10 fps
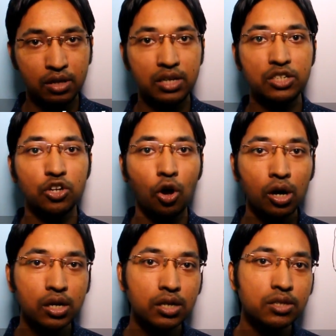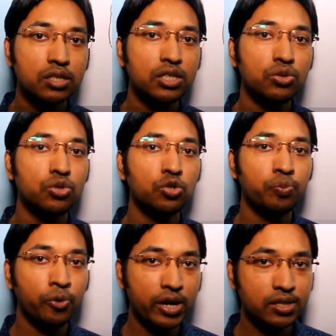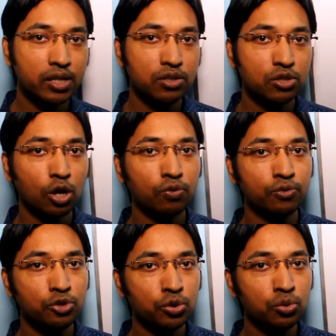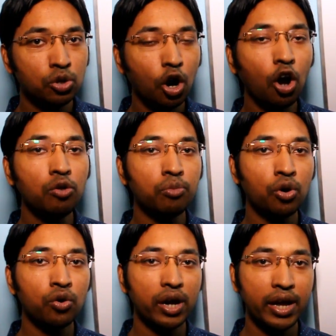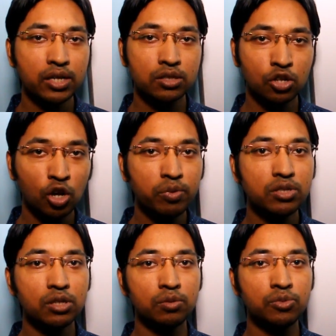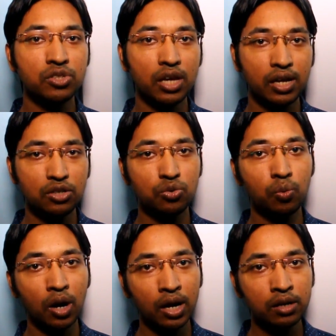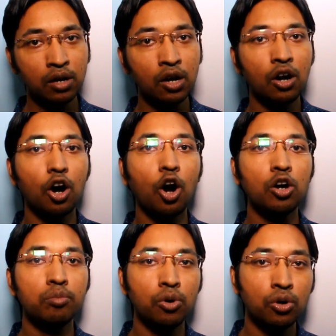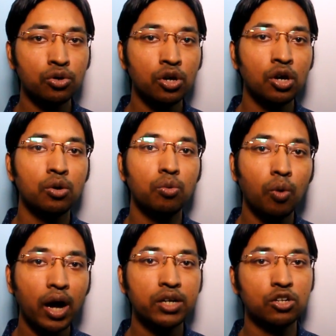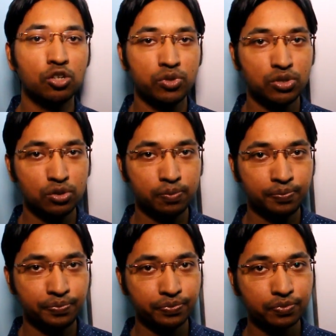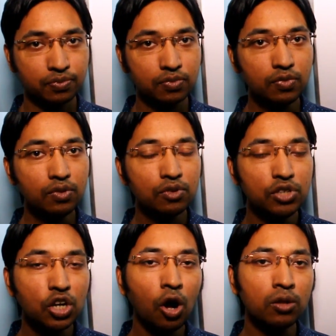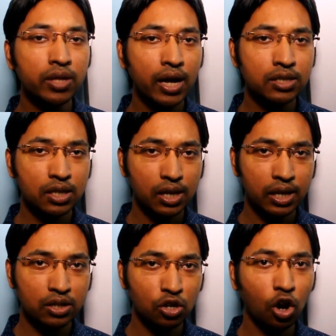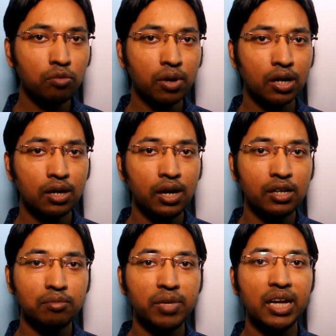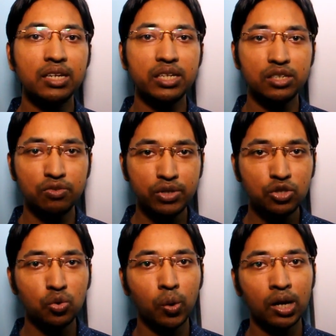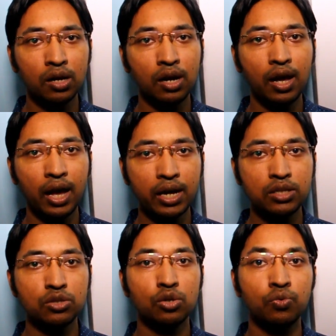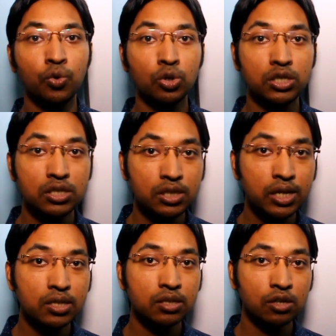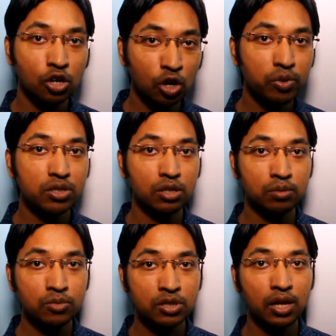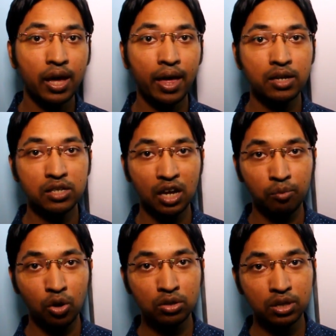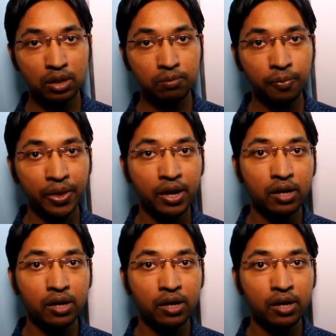It occurs due to presence of two or more X chromosomes and one or more Y chromosome. Recall that a normal male individual has 46 chromosomes, and among them